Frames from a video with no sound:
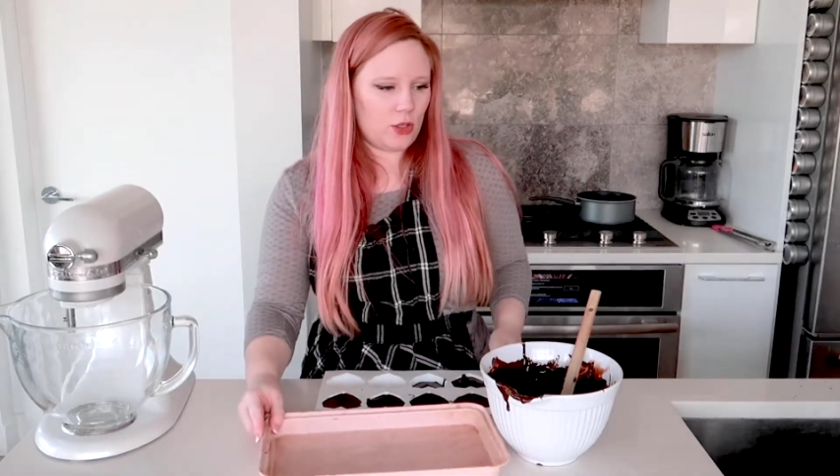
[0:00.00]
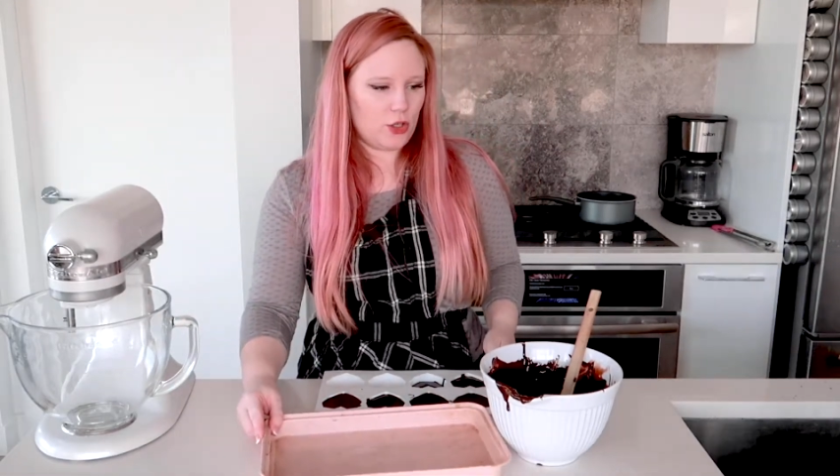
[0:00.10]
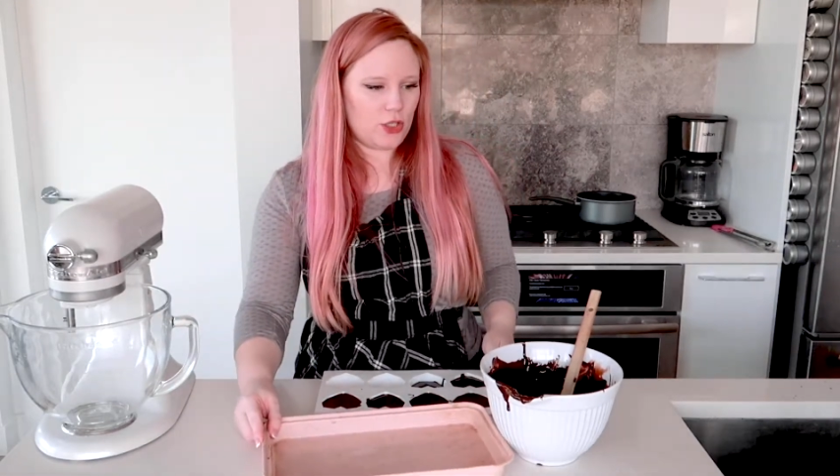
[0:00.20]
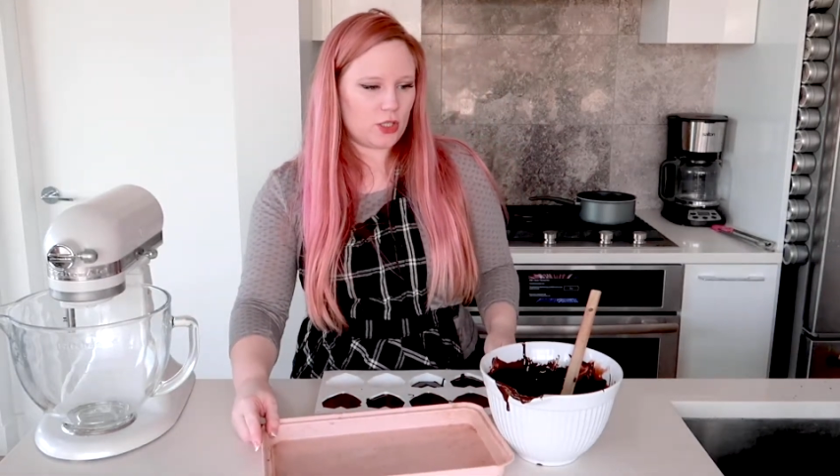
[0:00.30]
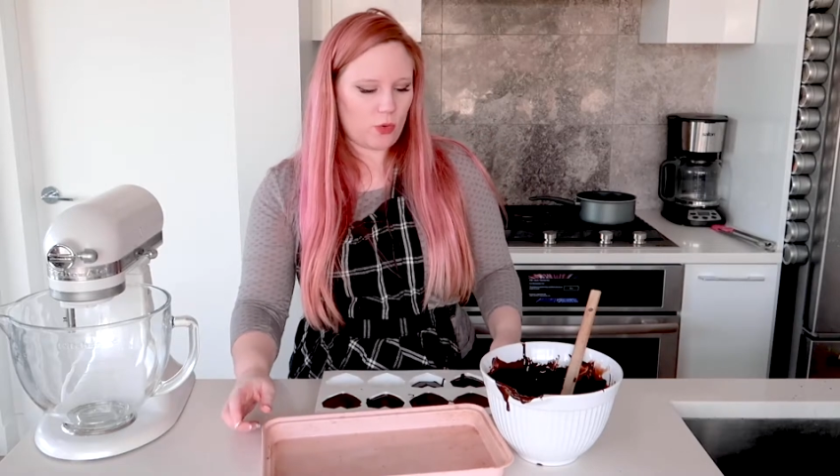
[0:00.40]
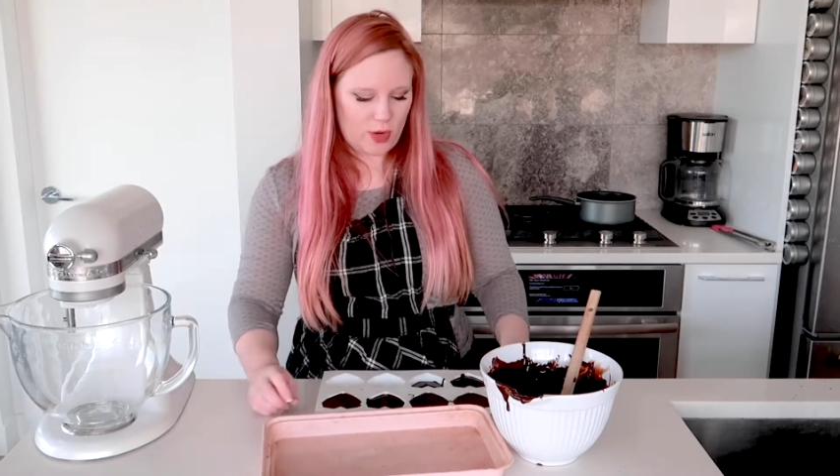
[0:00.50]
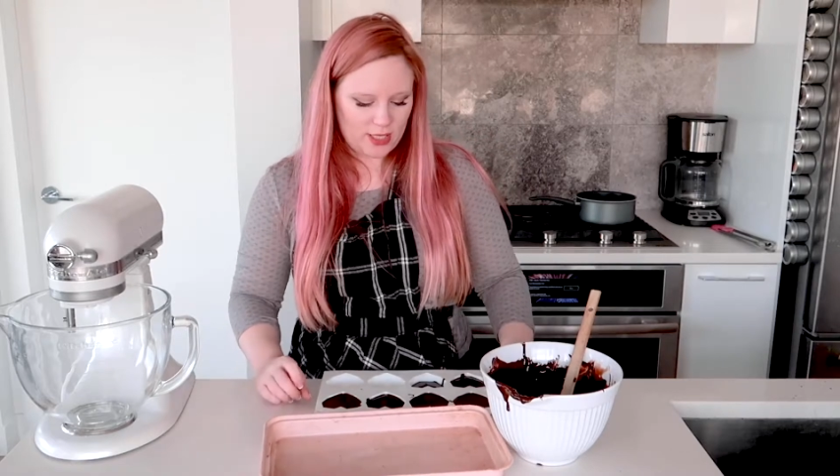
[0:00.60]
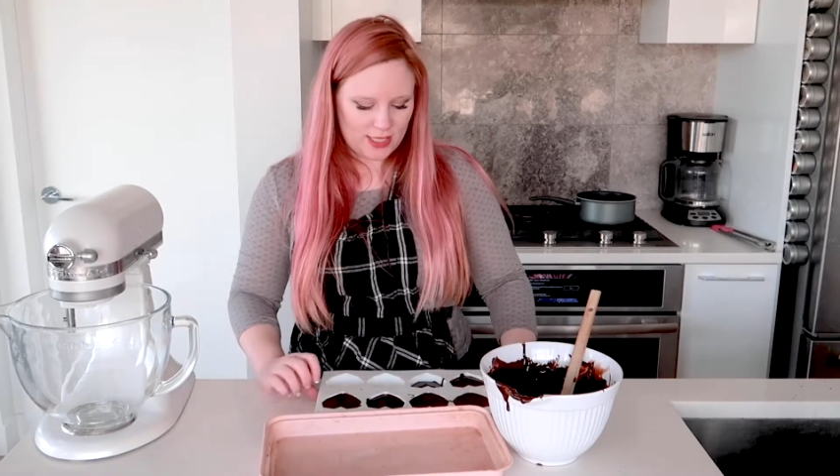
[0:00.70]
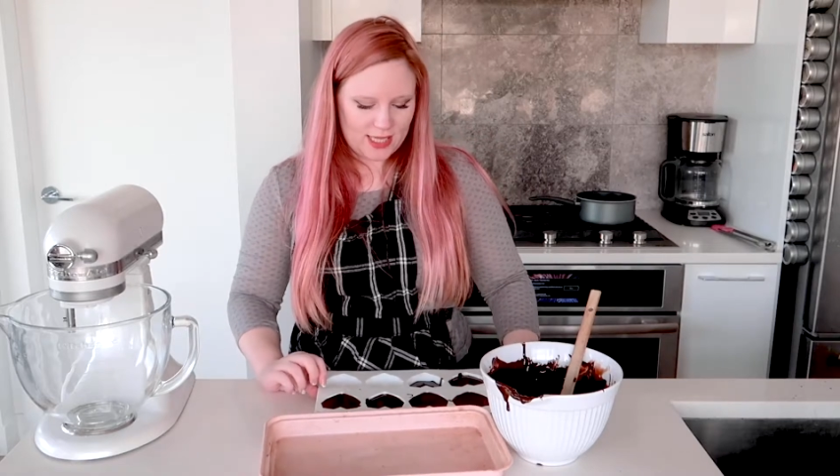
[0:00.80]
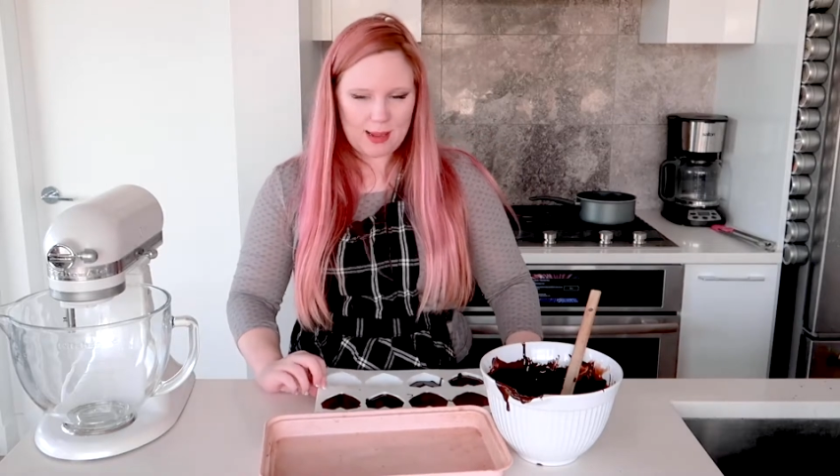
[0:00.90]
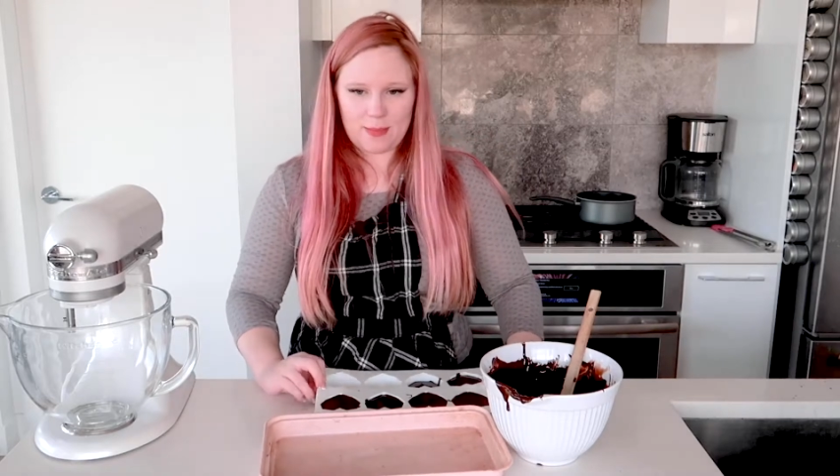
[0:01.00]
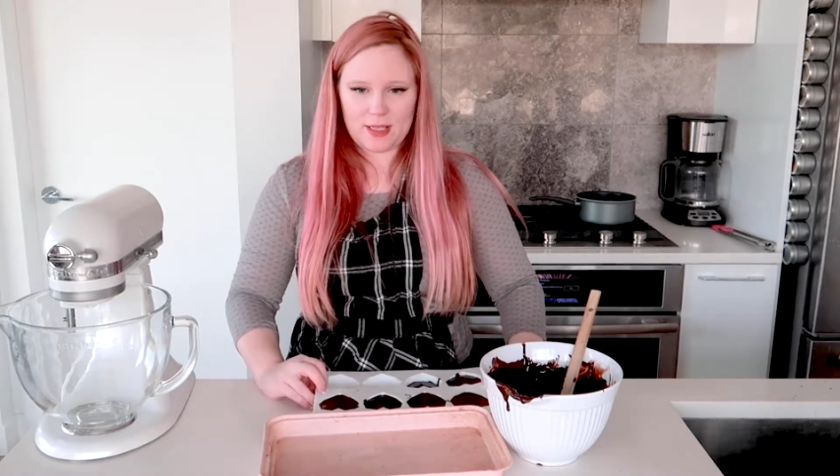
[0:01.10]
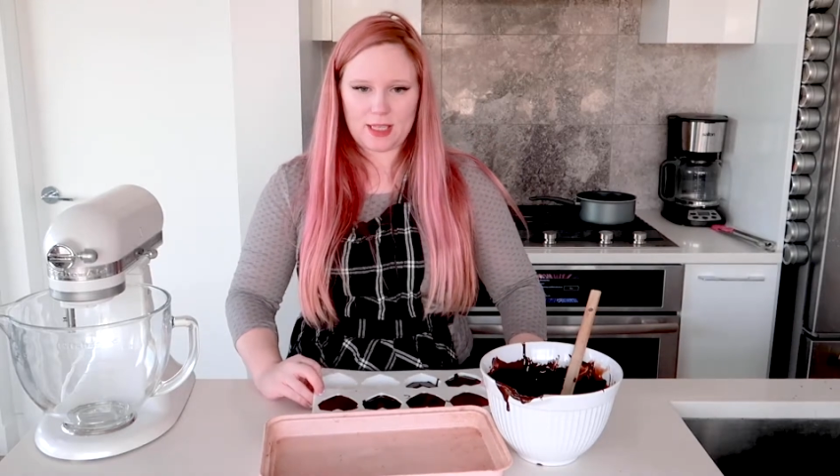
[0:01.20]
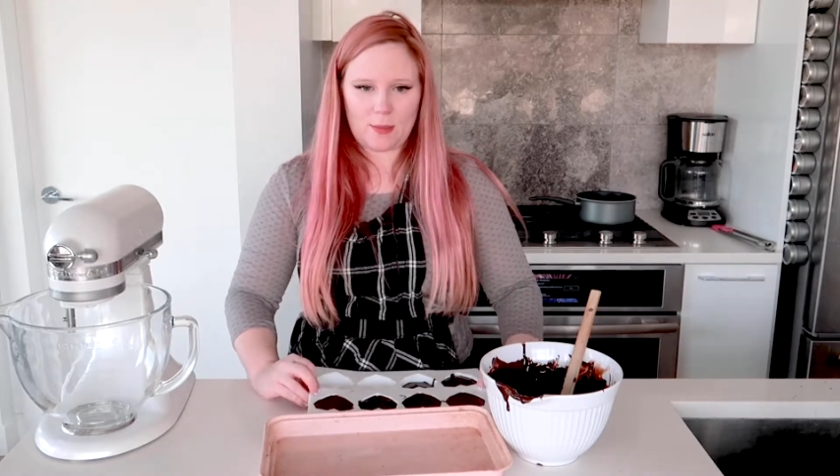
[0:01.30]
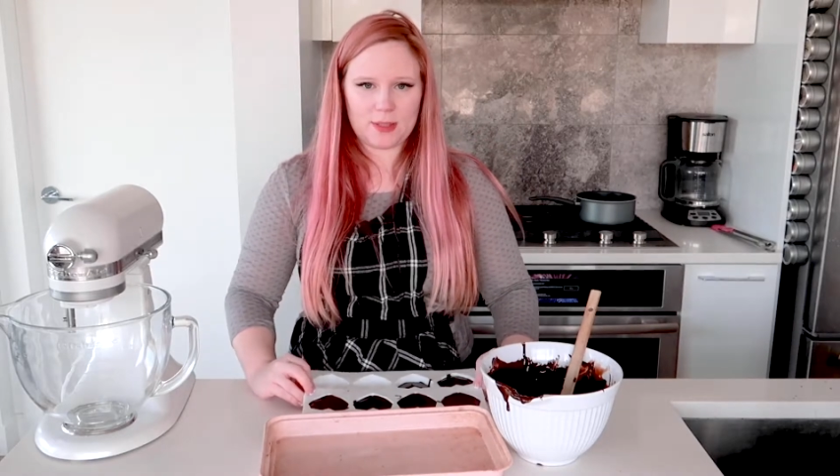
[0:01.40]
you're just going to tip
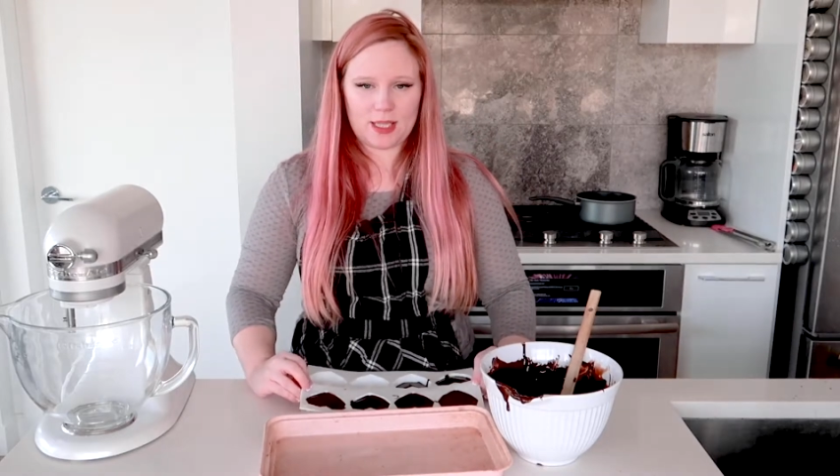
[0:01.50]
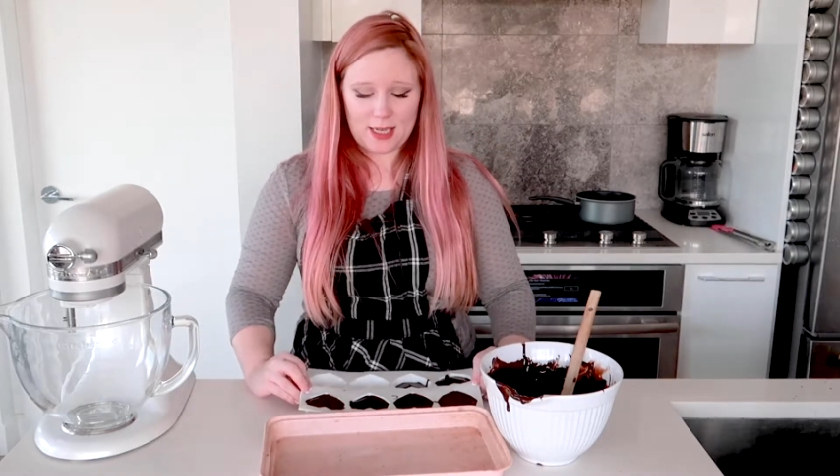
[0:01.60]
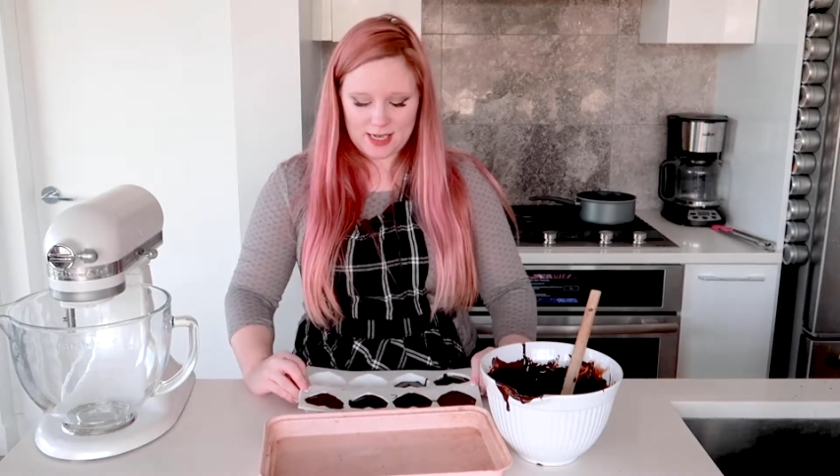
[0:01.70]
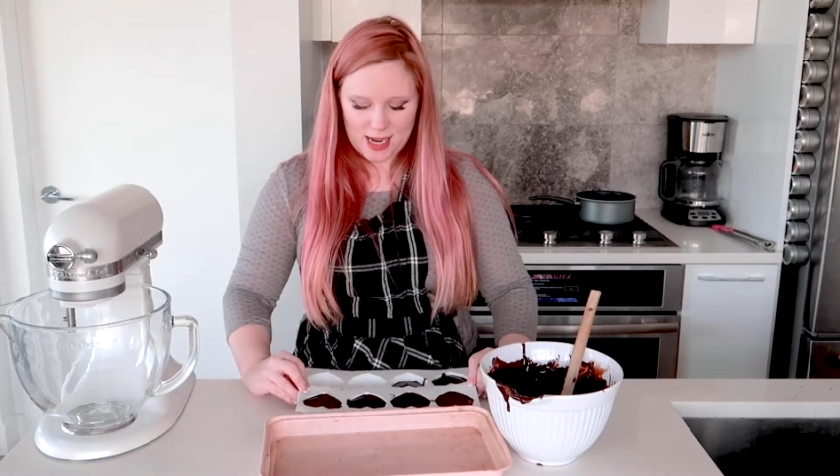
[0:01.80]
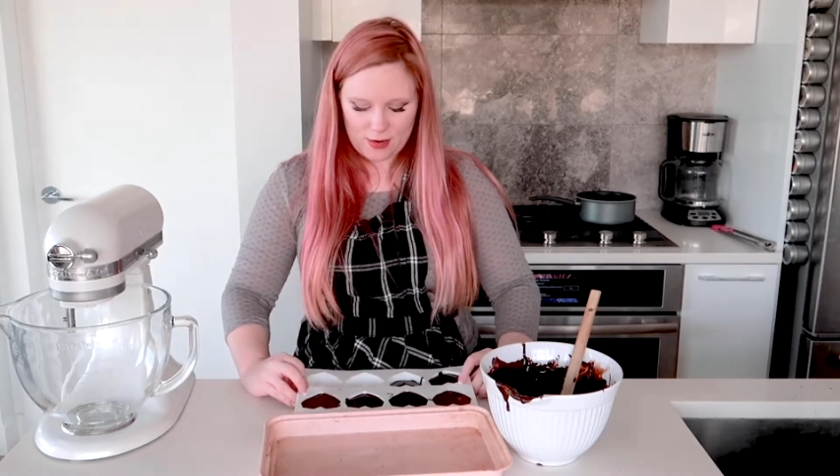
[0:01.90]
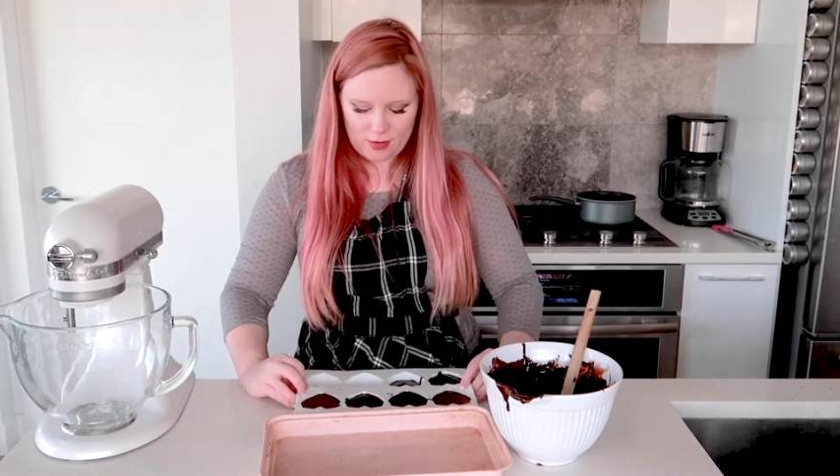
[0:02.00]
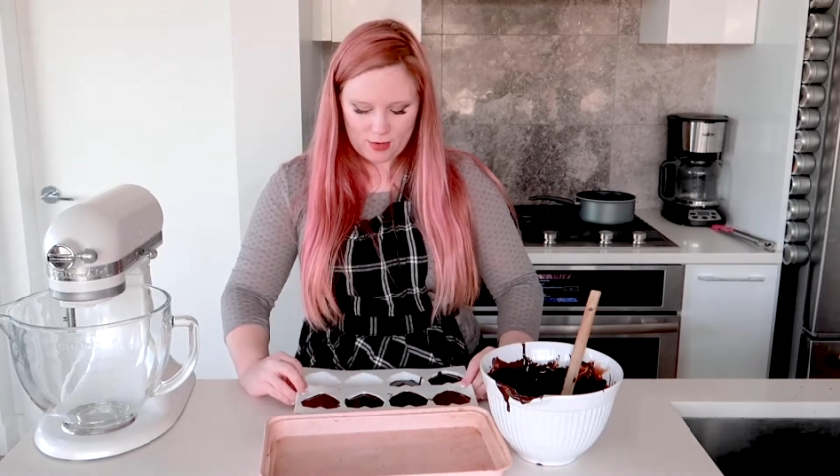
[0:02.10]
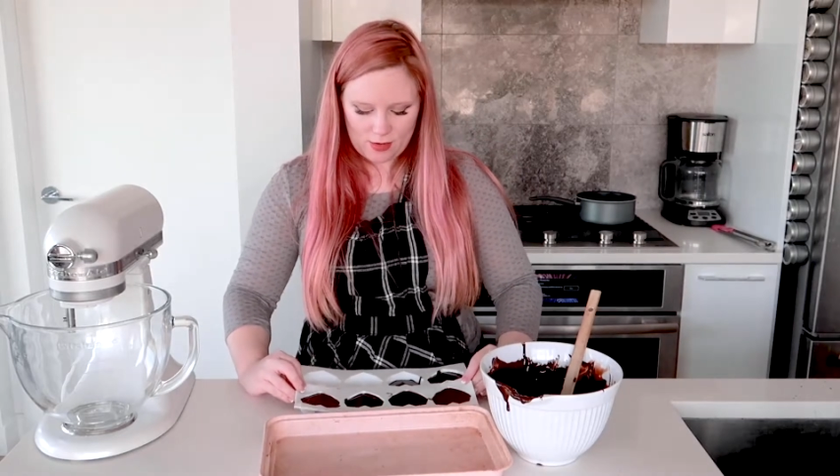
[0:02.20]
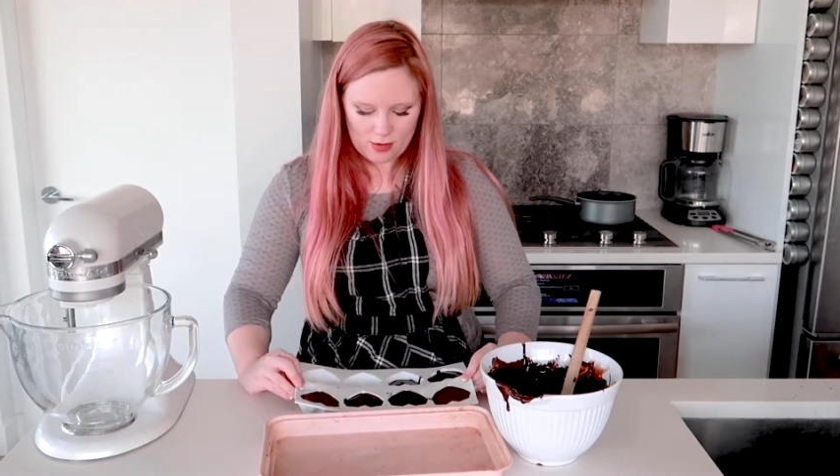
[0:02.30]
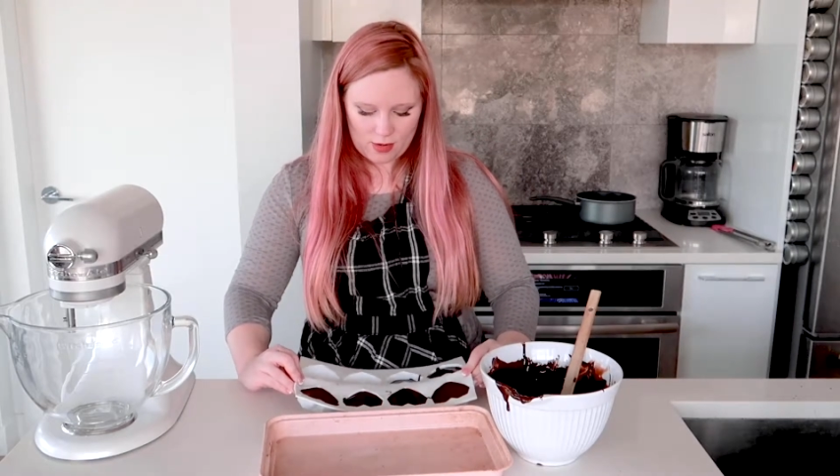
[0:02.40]
this upside down.